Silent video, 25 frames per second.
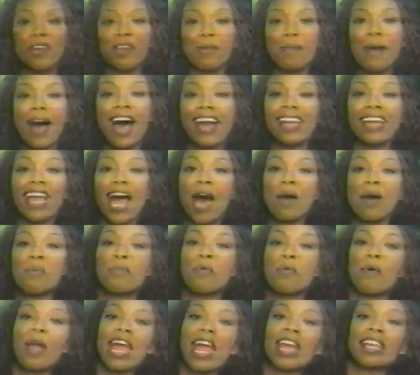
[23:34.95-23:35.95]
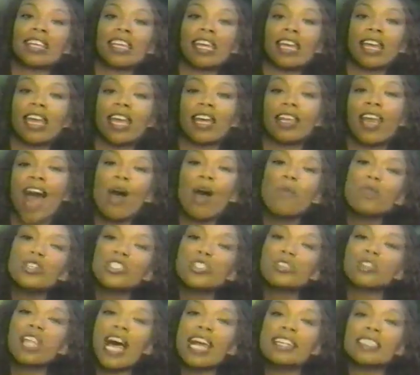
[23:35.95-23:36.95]
everybody. I'm Brandy. How
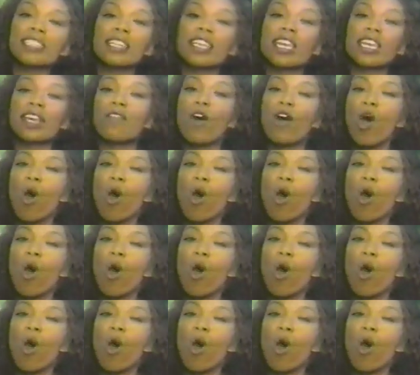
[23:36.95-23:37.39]
would you like to give